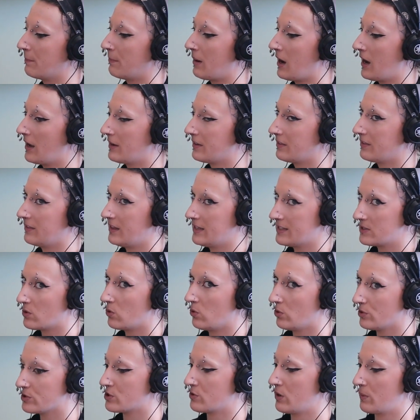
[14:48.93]
But this
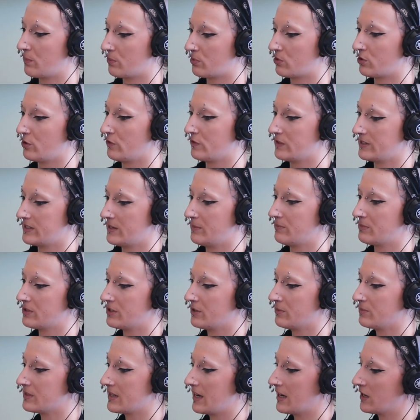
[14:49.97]
also improved
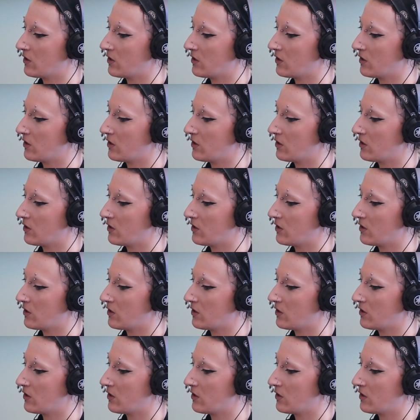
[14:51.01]
symptoms